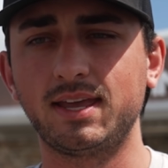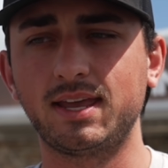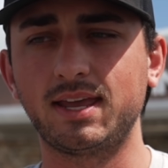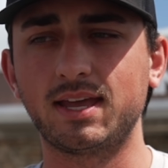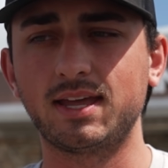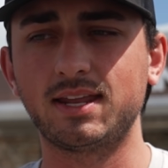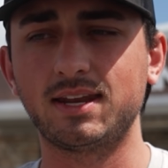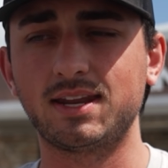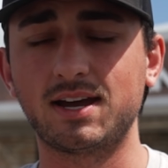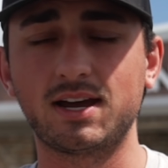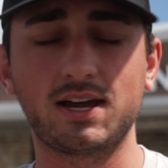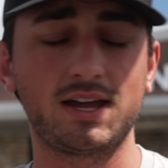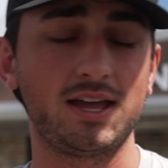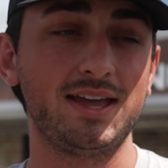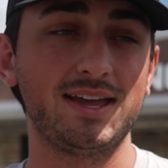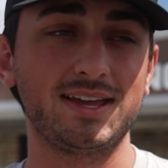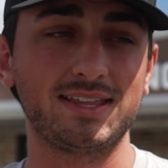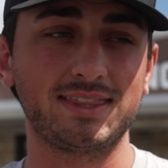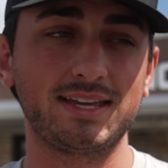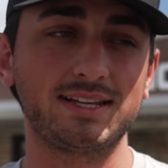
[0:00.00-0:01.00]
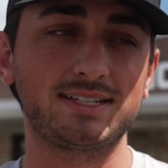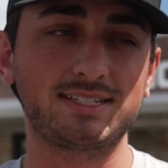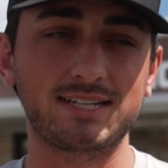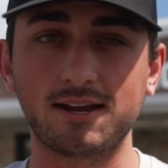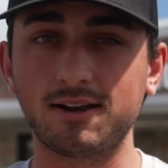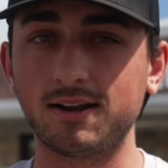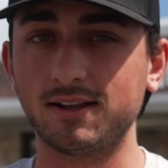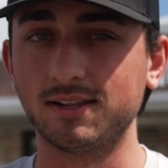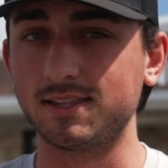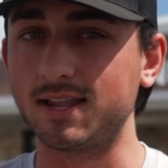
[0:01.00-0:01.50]
And uh, they
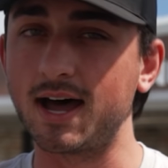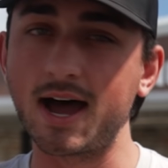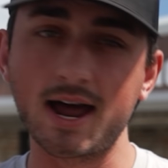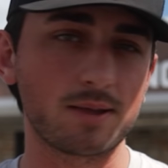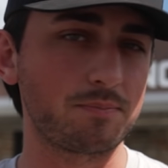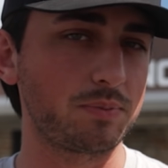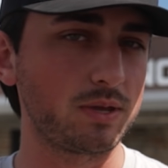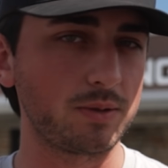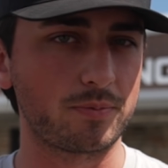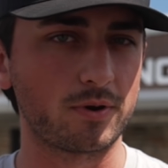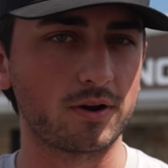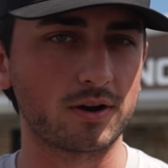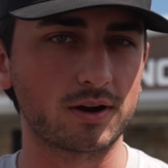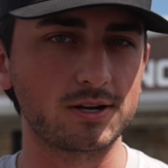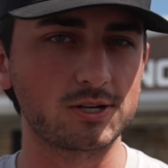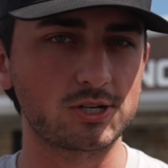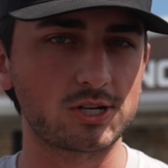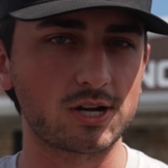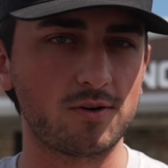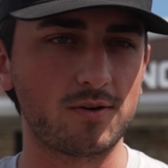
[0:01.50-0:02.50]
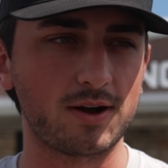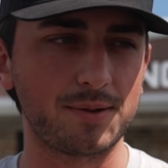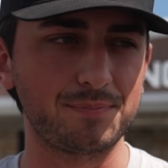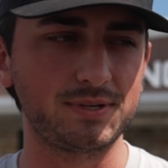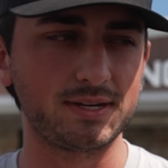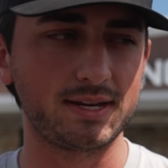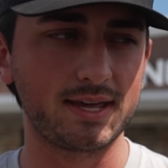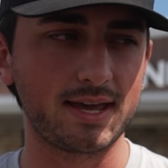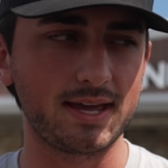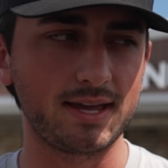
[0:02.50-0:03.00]
said a lot of people are gonna show up
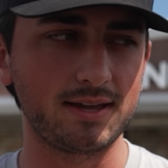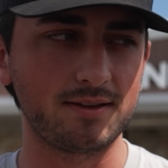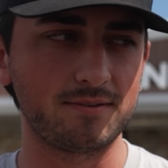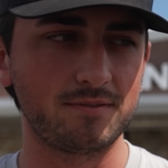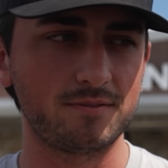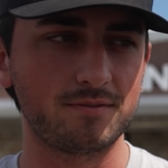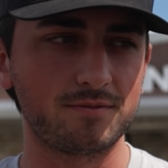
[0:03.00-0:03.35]
today